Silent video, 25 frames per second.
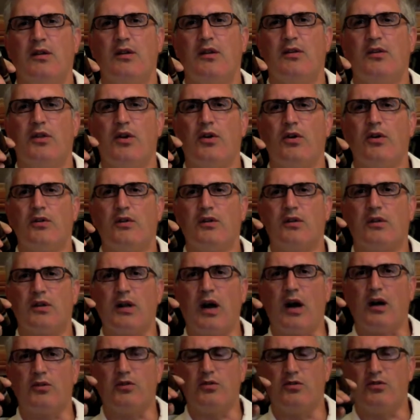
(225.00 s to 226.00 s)
they're
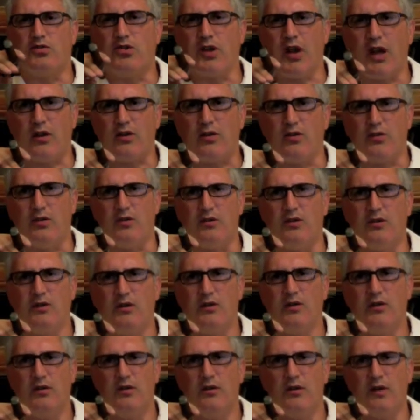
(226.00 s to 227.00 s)
Doctor Jekyll
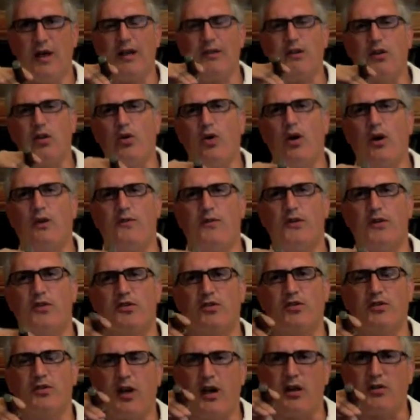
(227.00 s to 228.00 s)
at the office.
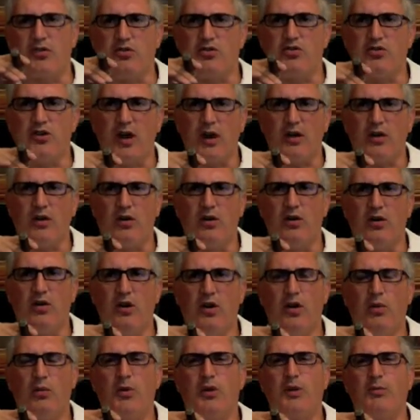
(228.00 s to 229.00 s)
They're Doctor Jekyll
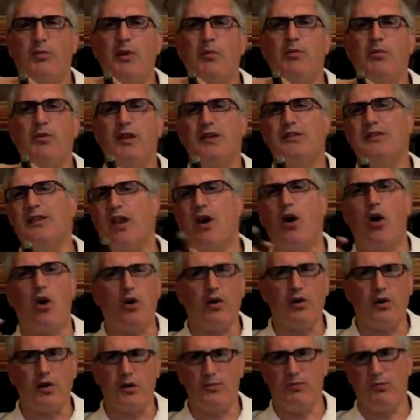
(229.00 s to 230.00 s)
with the people they say
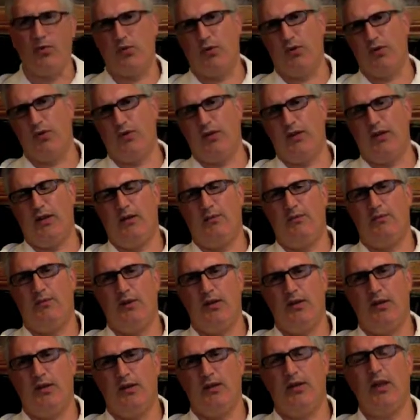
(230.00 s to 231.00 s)
aren't important to them.
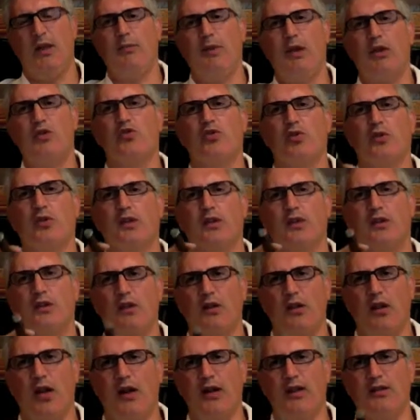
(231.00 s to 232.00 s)
They make sure that the
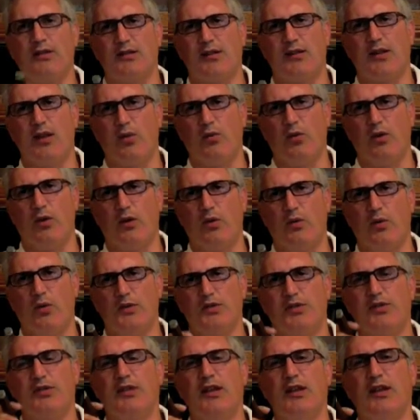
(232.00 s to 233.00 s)
clients that they work with
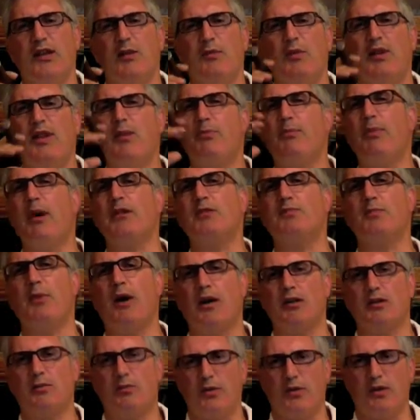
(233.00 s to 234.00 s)
see them in the best
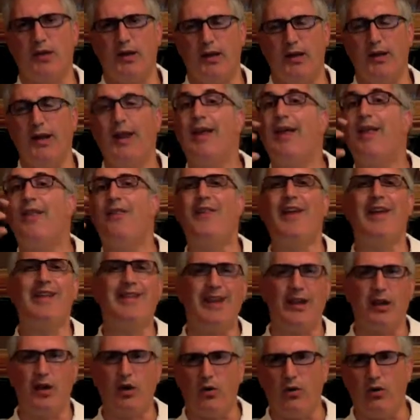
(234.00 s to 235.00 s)
possible light. Then
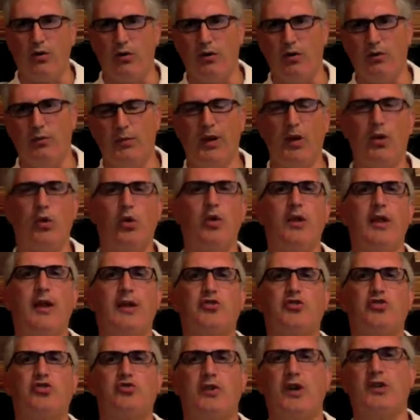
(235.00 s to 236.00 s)
they go home, and all that
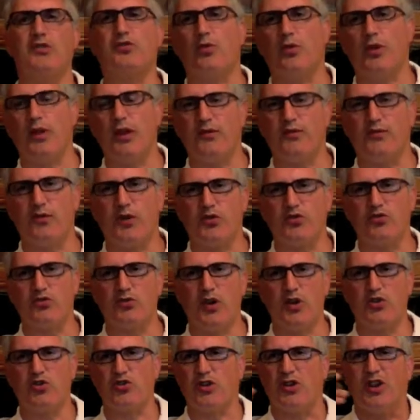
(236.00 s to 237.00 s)
stress, all that
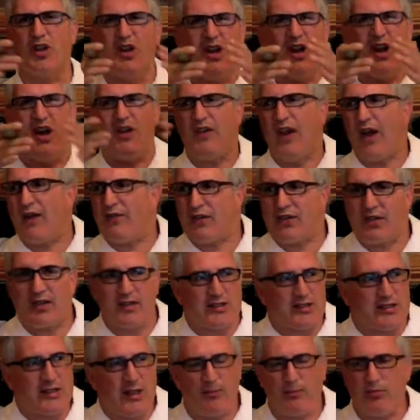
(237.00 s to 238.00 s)
frustration of having to
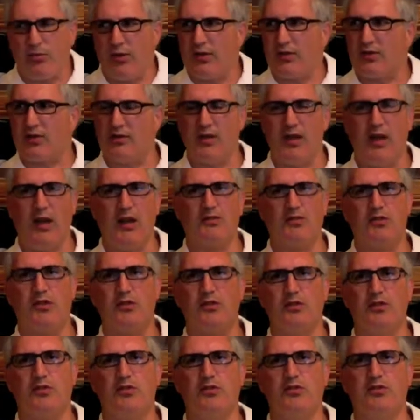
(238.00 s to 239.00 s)
separate their lives
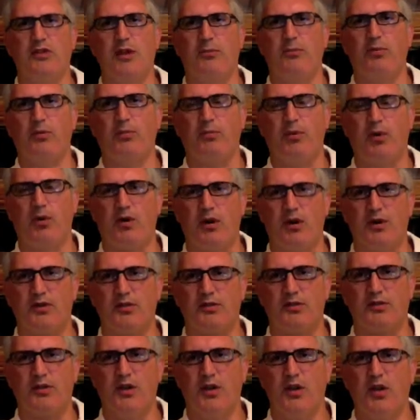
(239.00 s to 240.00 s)
into two separate
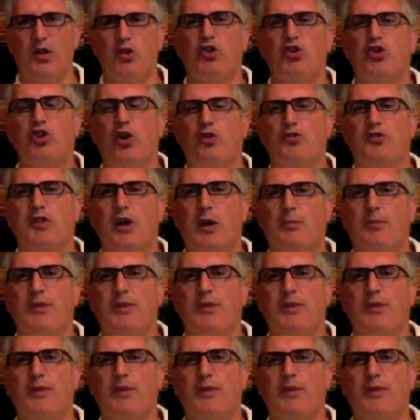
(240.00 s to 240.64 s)
parts shows up,